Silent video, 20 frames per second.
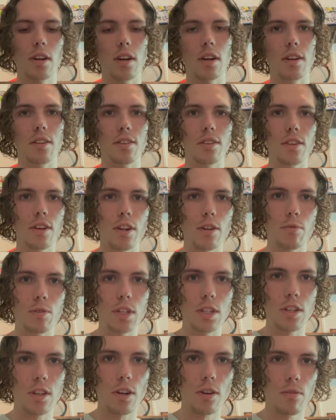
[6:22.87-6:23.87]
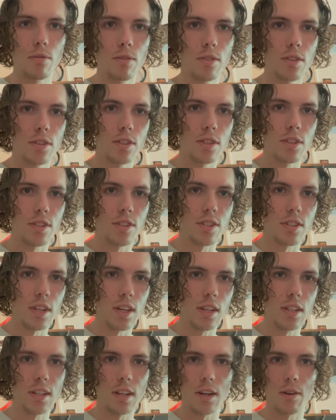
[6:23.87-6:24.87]
And there we go. The
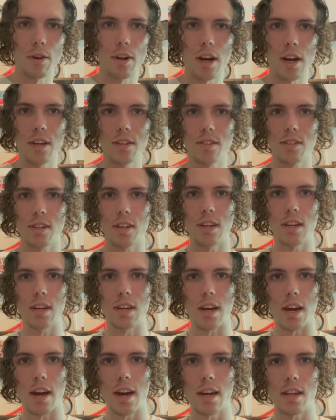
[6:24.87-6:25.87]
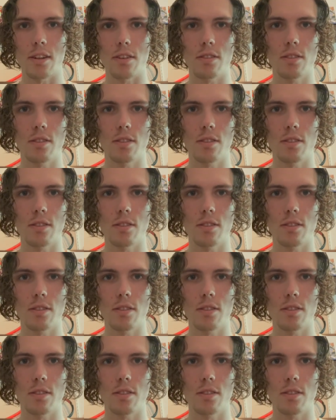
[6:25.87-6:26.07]
snake now has a head.